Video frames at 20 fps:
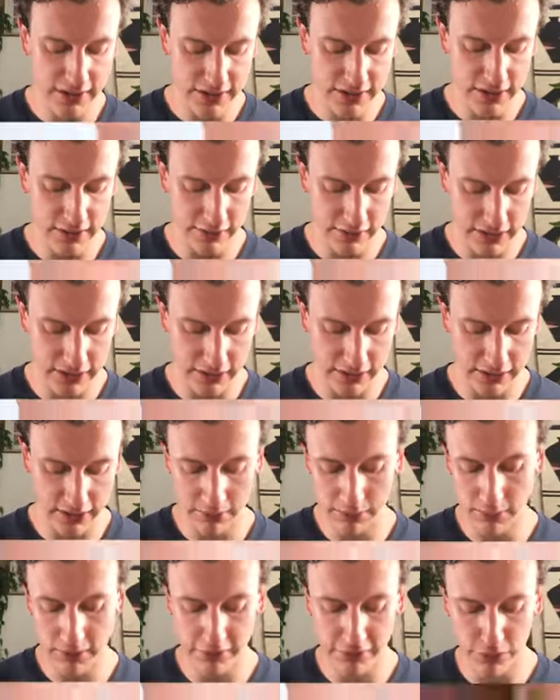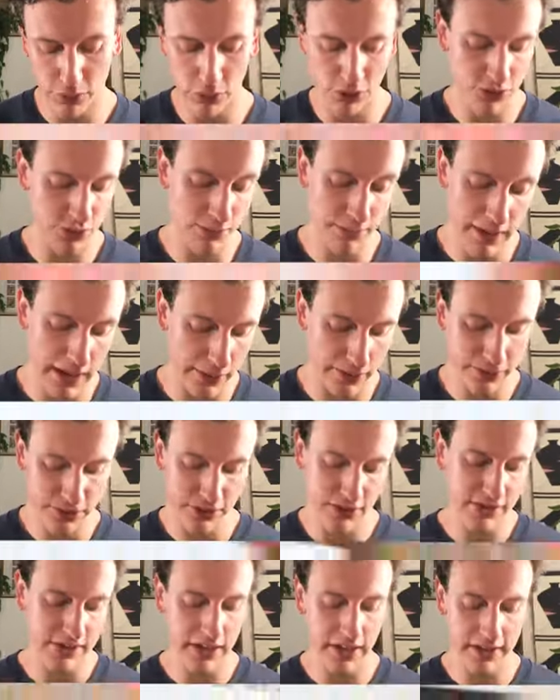instead of killing them. And 400 power is
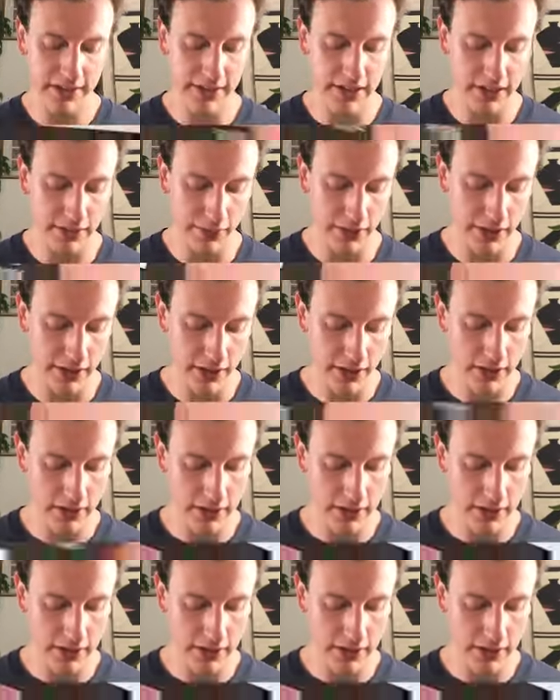just nice anyway.